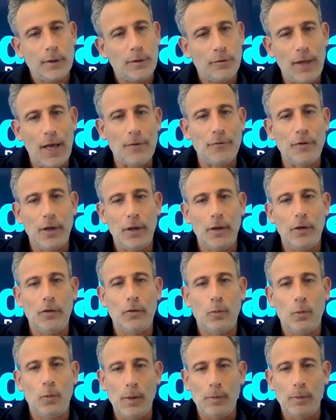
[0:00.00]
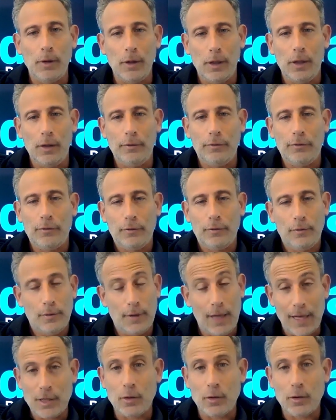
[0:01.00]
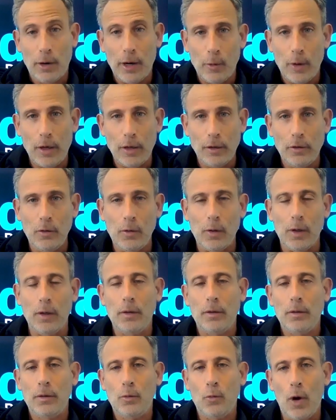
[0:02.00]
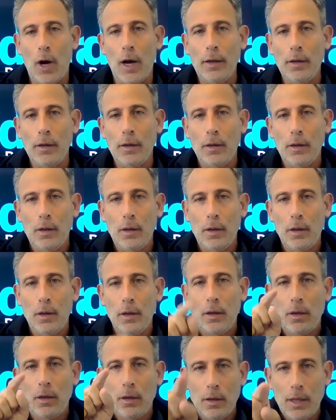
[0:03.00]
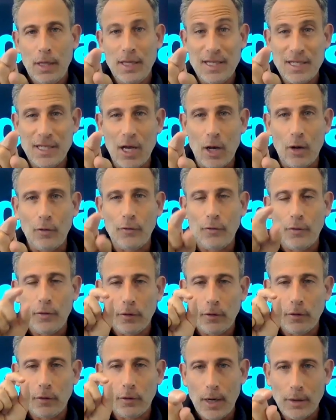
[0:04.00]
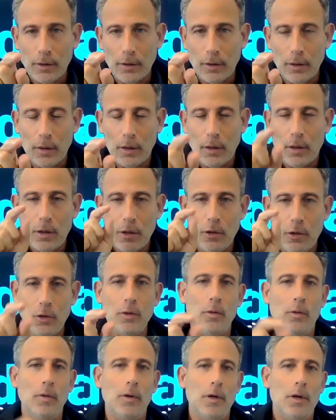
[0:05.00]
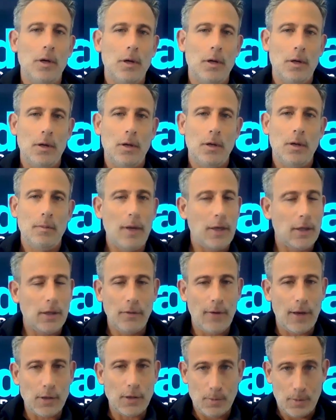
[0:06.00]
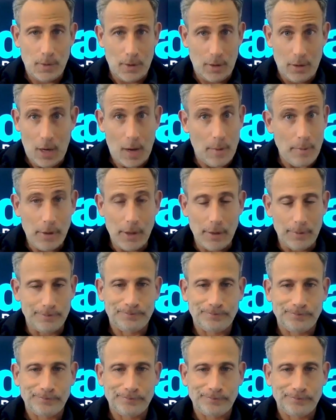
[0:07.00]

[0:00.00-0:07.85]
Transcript: Flat fees, we believe that's the right way to do it. Why? It's self directed. You make the investment, not me.